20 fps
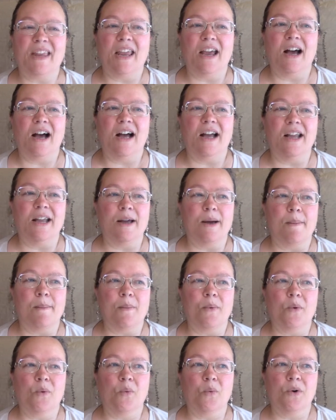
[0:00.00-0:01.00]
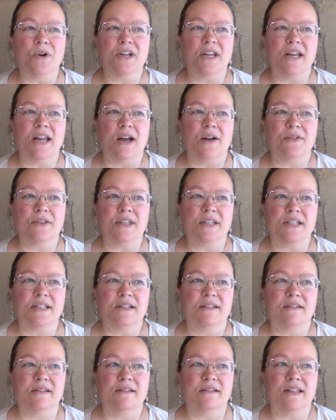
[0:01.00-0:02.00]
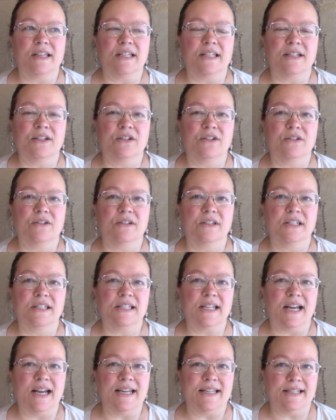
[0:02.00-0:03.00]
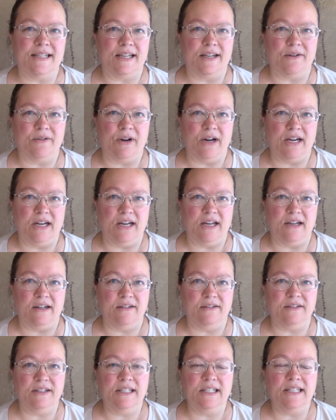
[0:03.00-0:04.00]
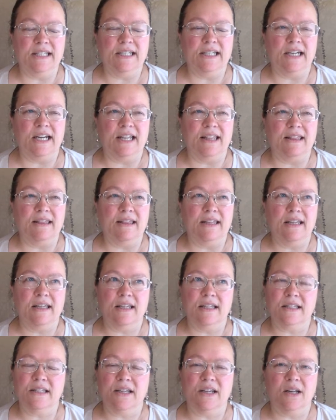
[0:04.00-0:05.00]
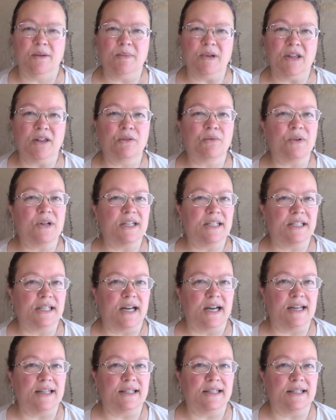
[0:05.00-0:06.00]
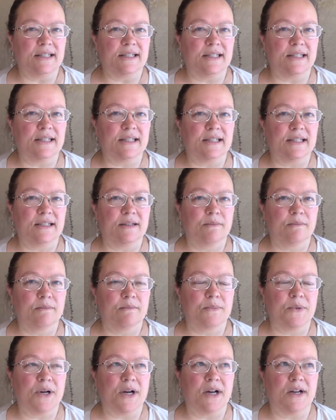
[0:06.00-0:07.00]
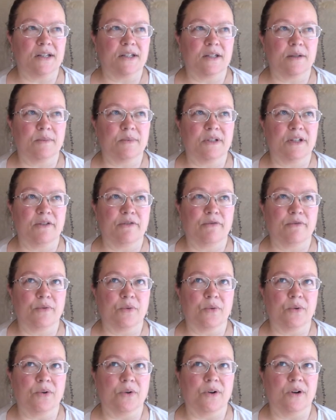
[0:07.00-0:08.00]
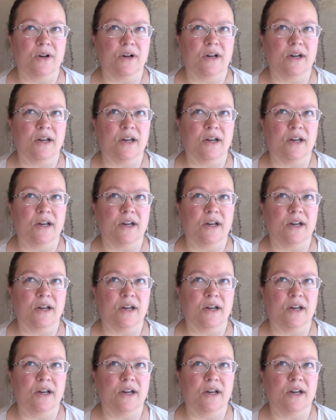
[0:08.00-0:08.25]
I am working out the sizing right now. I think it's going to be 3 sizes, possibly 4,